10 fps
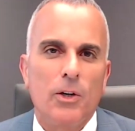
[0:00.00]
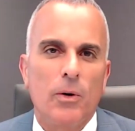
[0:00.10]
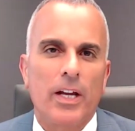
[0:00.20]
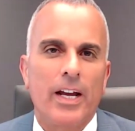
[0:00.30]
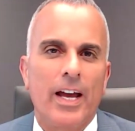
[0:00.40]
you
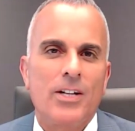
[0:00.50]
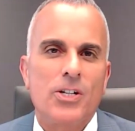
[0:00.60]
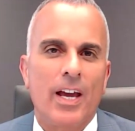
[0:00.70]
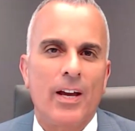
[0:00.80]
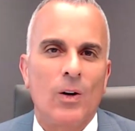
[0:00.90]
were going to
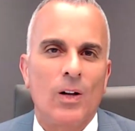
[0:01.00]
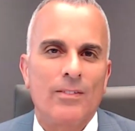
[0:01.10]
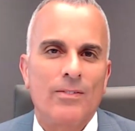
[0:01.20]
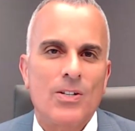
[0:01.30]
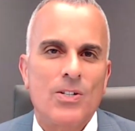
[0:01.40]
educate
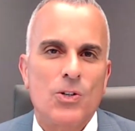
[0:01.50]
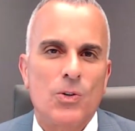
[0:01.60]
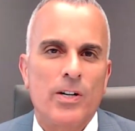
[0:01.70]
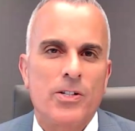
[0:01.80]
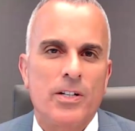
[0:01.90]
all of us,
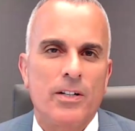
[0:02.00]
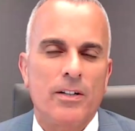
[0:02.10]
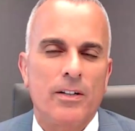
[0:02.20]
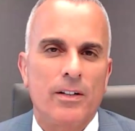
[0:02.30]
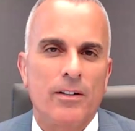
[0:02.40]
George, and you
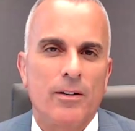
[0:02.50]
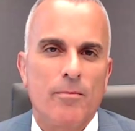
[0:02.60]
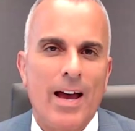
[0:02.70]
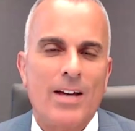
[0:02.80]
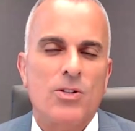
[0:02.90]
did a
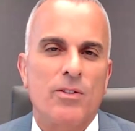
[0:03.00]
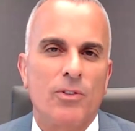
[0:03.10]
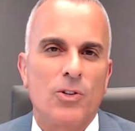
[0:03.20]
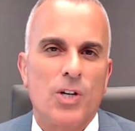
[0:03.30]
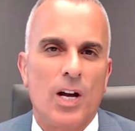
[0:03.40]

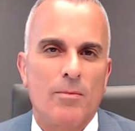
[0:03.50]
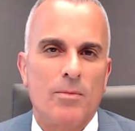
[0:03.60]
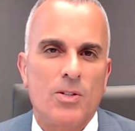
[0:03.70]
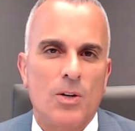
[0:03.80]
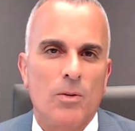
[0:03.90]
masterful
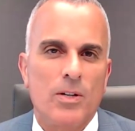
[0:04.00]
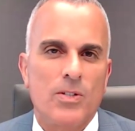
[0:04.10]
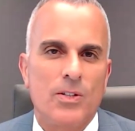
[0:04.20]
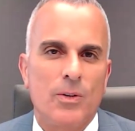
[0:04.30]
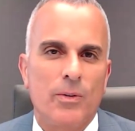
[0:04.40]
job as
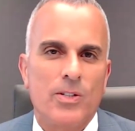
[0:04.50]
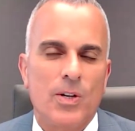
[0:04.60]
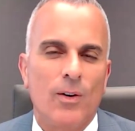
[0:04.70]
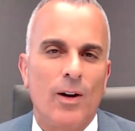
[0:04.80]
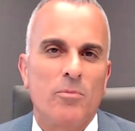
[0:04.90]
always in doing
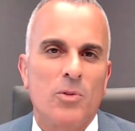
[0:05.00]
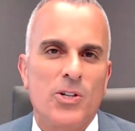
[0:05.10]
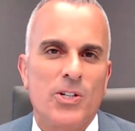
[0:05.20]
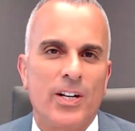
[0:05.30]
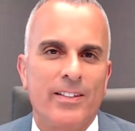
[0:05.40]
so. I
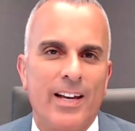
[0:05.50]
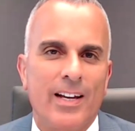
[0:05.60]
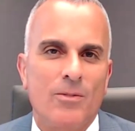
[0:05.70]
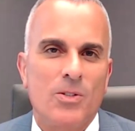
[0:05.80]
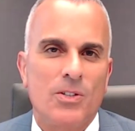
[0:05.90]
appreciate
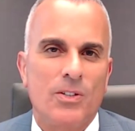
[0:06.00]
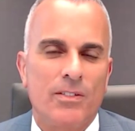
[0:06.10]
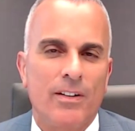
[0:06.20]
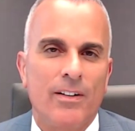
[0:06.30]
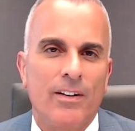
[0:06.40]
that. It was
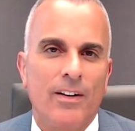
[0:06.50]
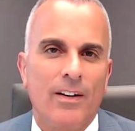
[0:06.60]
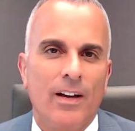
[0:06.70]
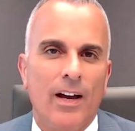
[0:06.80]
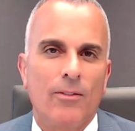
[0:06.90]
good to
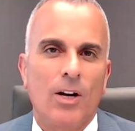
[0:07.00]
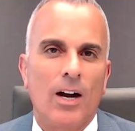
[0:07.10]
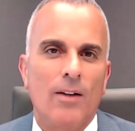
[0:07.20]
have a